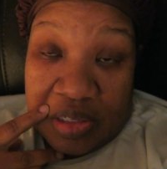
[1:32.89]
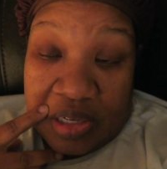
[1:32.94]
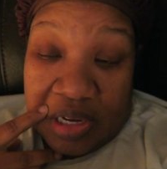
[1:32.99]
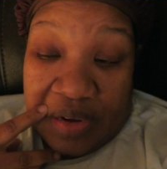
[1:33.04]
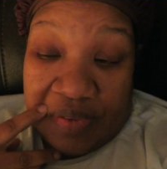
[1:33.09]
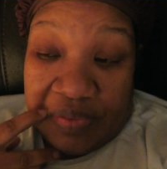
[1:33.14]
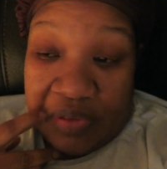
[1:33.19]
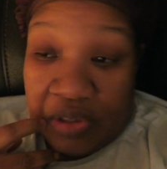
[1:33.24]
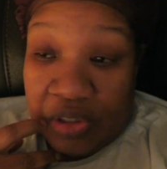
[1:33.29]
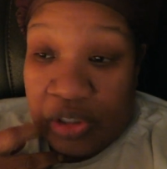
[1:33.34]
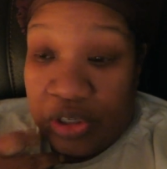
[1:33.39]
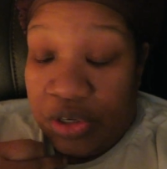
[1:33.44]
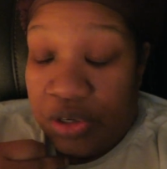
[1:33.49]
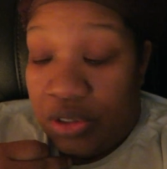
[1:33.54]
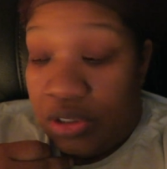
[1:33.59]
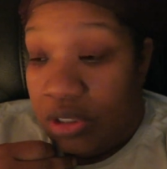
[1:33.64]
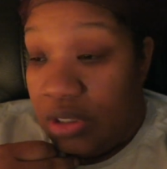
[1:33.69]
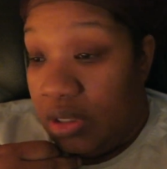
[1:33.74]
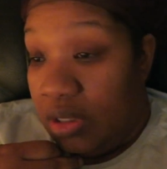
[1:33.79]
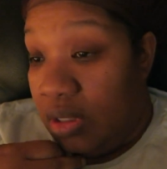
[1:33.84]
after
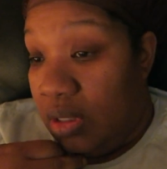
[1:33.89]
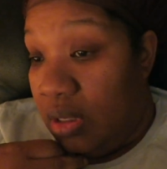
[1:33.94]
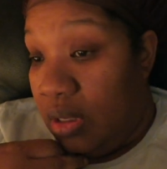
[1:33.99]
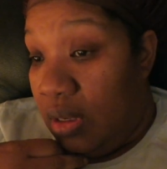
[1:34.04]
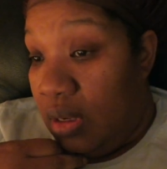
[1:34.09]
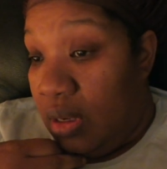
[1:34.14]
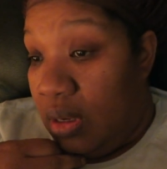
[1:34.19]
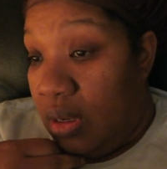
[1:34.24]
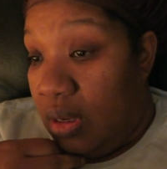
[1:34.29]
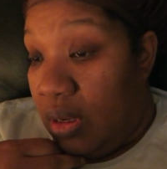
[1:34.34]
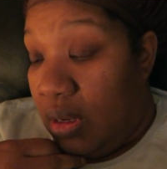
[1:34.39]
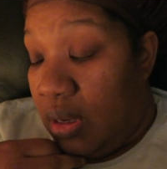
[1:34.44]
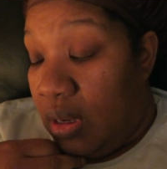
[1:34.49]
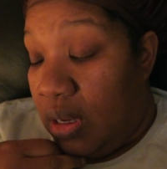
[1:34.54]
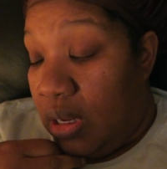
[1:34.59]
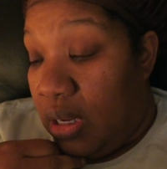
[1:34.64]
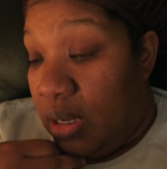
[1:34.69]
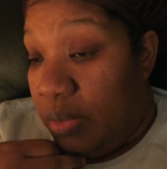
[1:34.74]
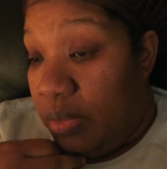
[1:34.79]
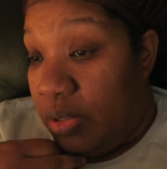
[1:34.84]
church.
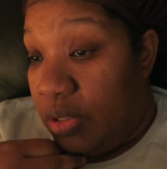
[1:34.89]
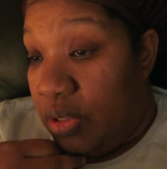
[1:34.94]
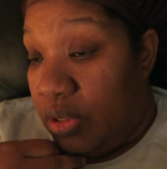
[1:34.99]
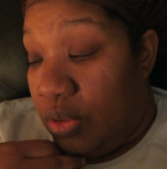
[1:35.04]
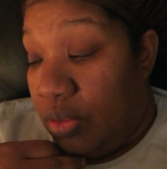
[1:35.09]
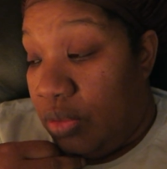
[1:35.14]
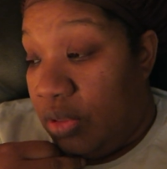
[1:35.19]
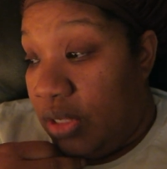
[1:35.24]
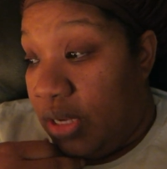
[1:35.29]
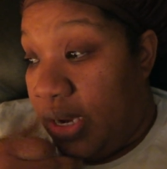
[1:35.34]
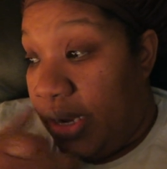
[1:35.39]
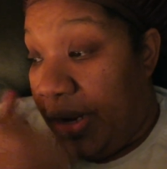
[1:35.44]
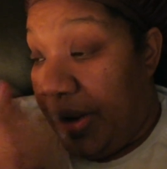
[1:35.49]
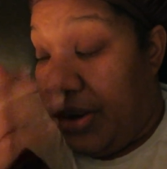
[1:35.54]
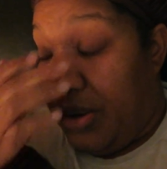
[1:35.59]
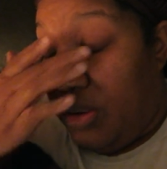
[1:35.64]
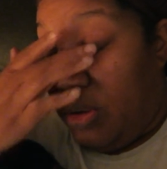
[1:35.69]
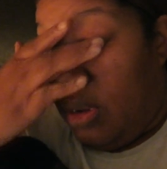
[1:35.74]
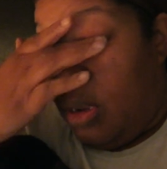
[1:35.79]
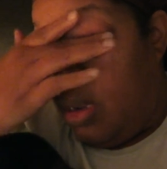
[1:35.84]
I am so tired, you